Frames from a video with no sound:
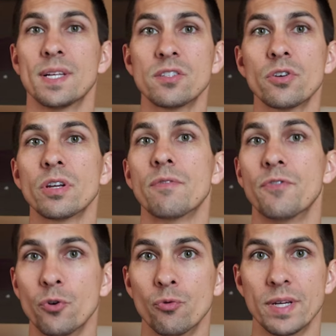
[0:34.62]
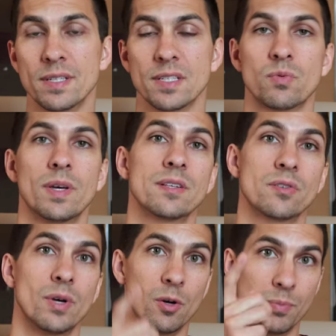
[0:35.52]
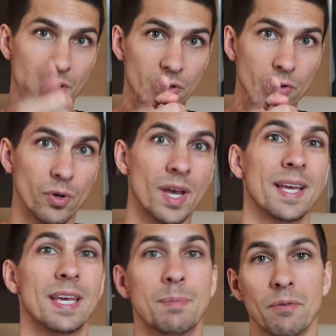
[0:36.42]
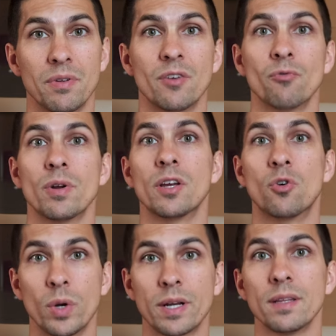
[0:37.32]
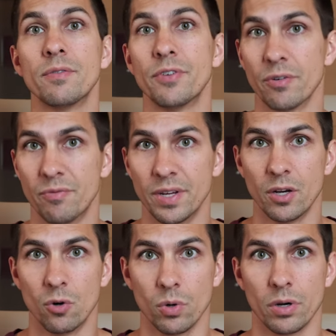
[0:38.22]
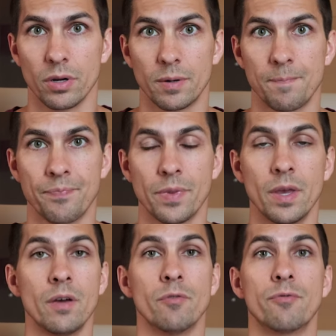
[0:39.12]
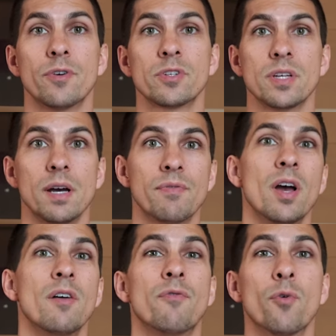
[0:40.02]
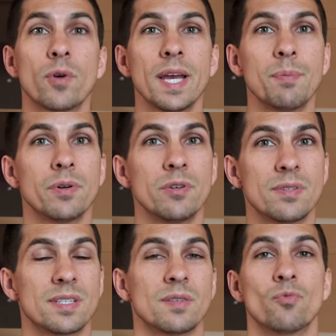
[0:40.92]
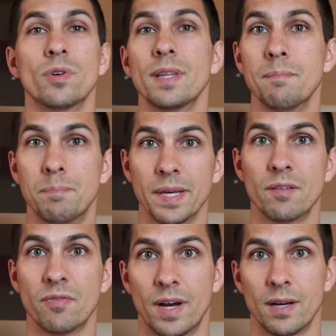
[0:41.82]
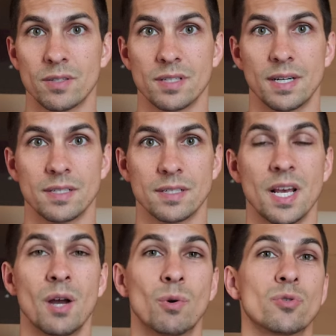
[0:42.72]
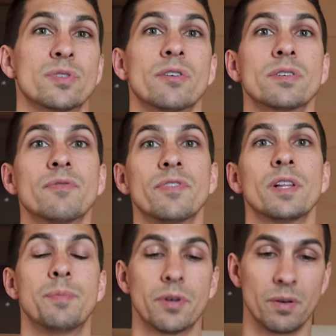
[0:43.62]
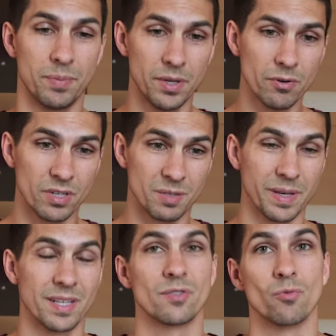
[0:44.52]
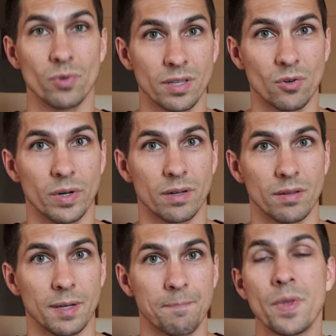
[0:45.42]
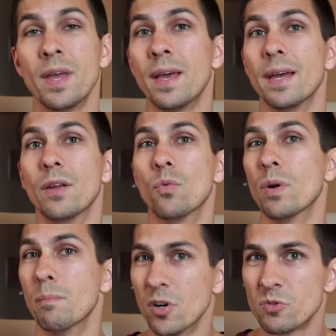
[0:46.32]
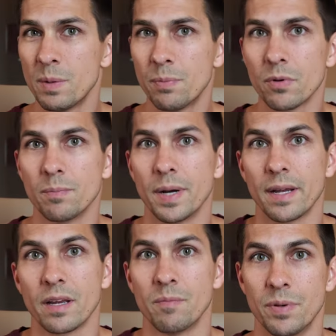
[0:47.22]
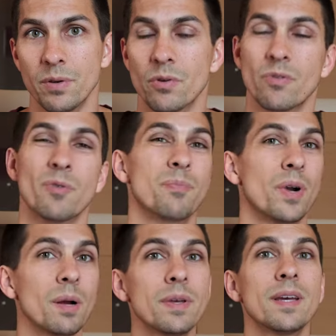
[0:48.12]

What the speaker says: let's look at a few reasons why this will help you keep everything running quickly for your video work. First off, 4K produces some really big file sizes, which will start to fill up your computer space really quickly. And when most people are buying a computer, they're probably